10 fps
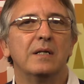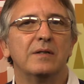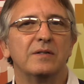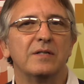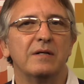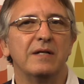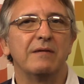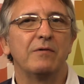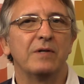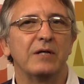So
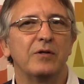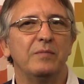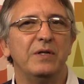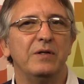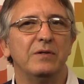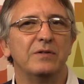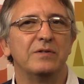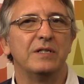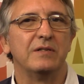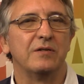therefore they could be
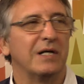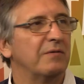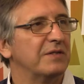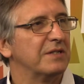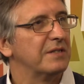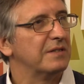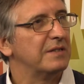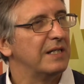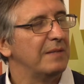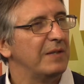used in drug-resistant
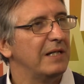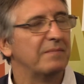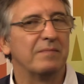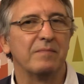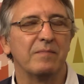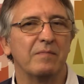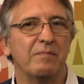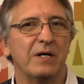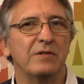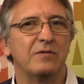TB.
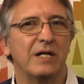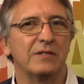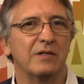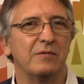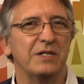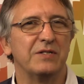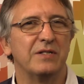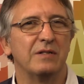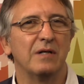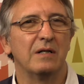Both drugs are
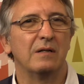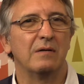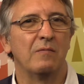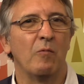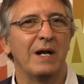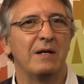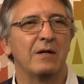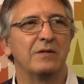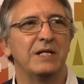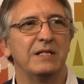registered, one
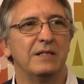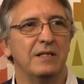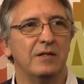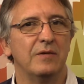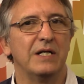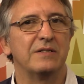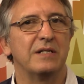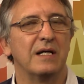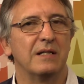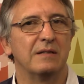not yet in the US, the
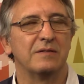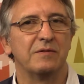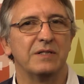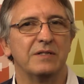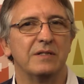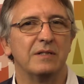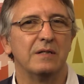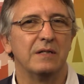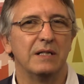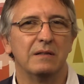other is registered
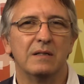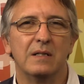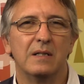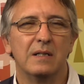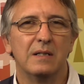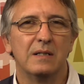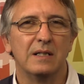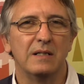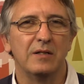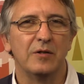only
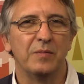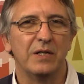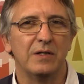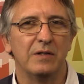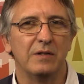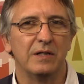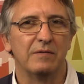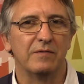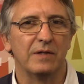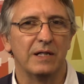in the European Union
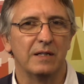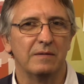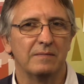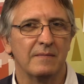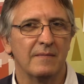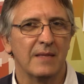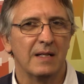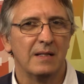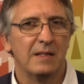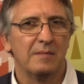for now.
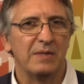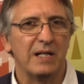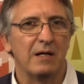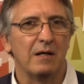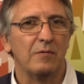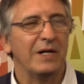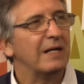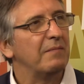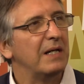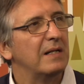But they are
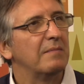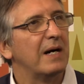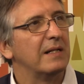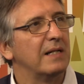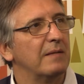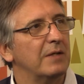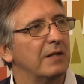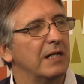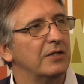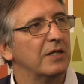recommended by the
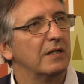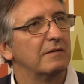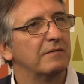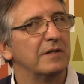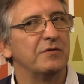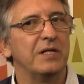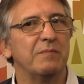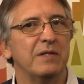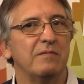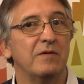WHO for the
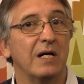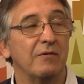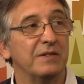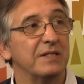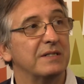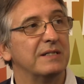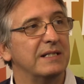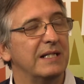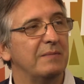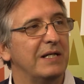treatment of drug-resistant
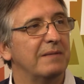TB.